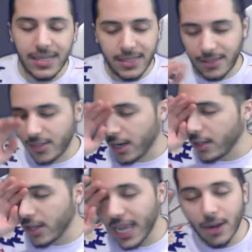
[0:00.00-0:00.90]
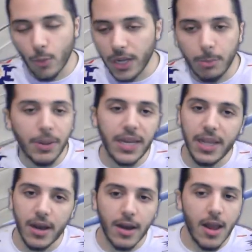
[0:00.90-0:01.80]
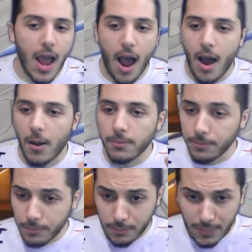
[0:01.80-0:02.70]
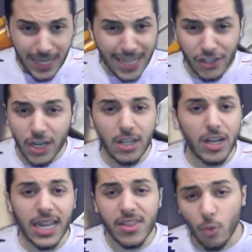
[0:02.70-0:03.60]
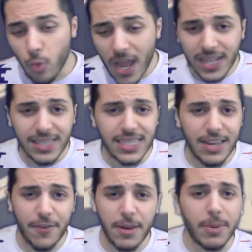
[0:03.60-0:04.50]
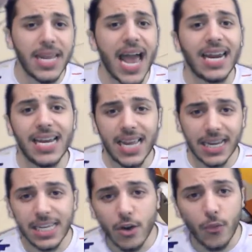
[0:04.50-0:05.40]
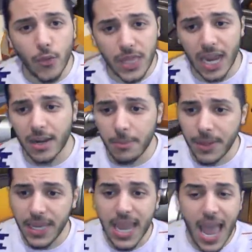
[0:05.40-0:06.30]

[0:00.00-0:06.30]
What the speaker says: took a look at Wikipedia, took a look at the Reddit to see if anybody had any idea of what that could be,